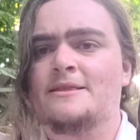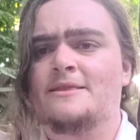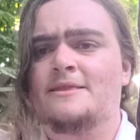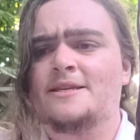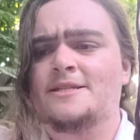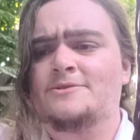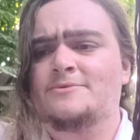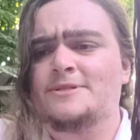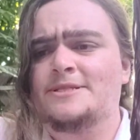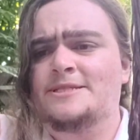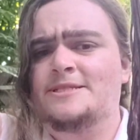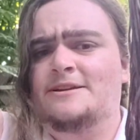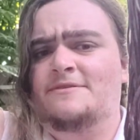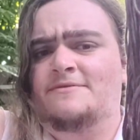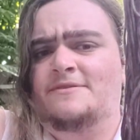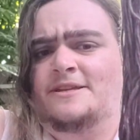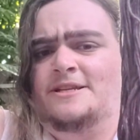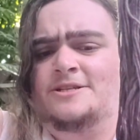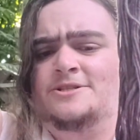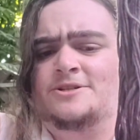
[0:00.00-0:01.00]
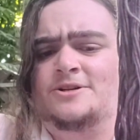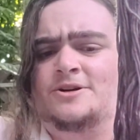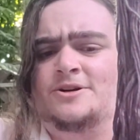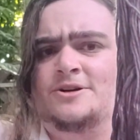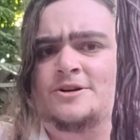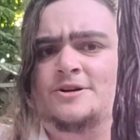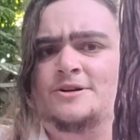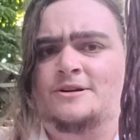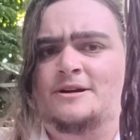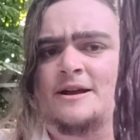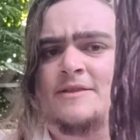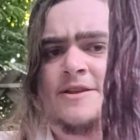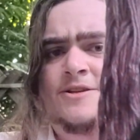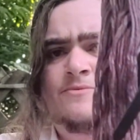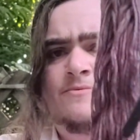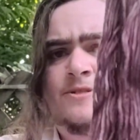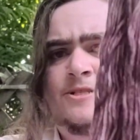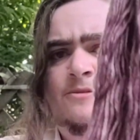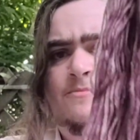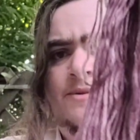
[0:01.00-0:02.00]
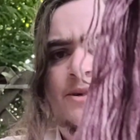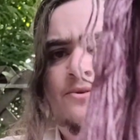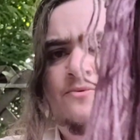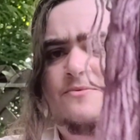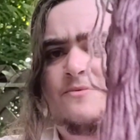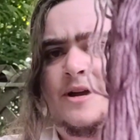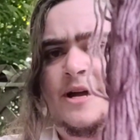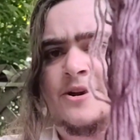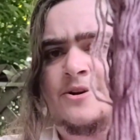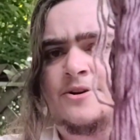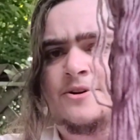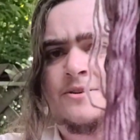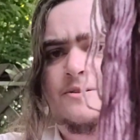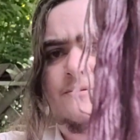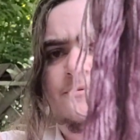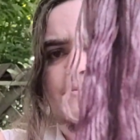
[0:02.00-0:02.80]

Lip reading: This one's definitely darker, and this one's a bit redder.